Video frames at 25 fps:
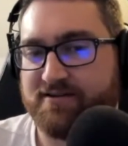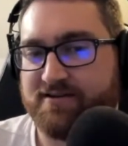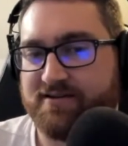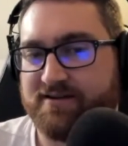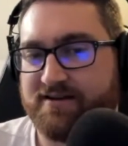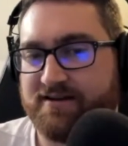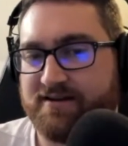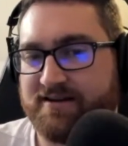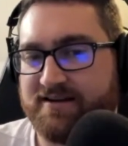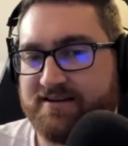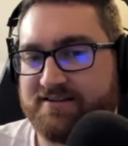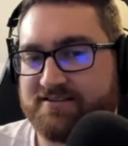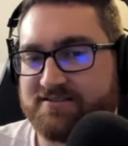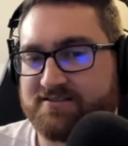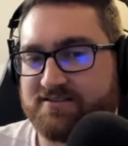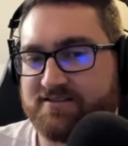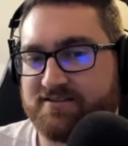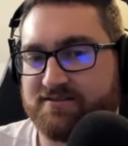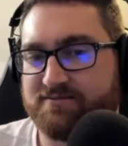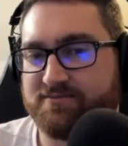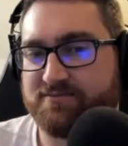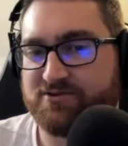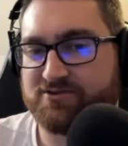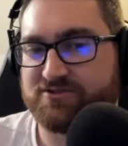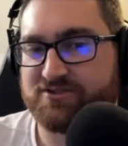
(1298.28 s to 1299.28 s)
he's
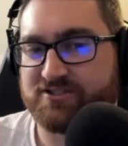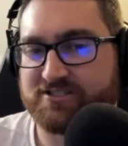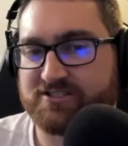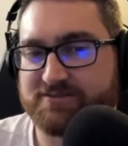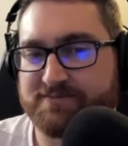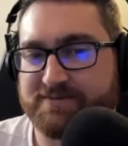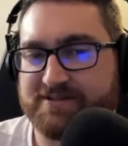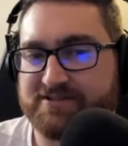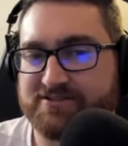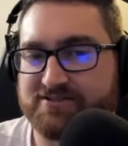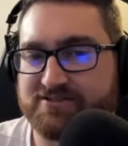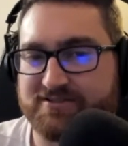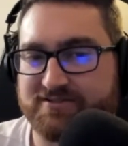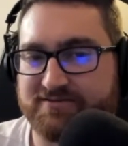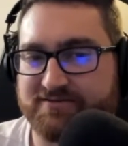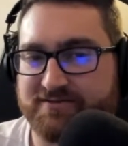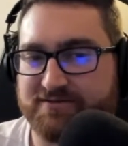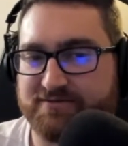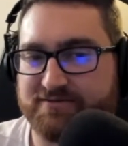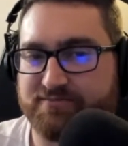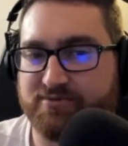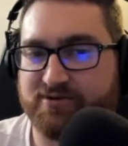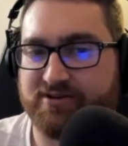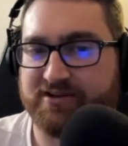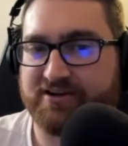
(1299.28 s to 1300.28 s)
the most expensive,
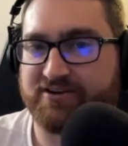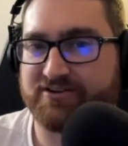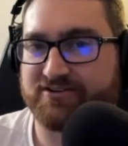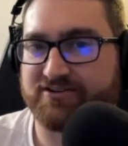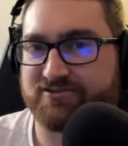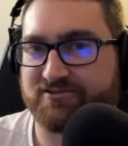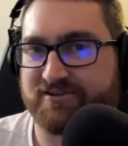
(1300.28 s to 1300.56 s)
and players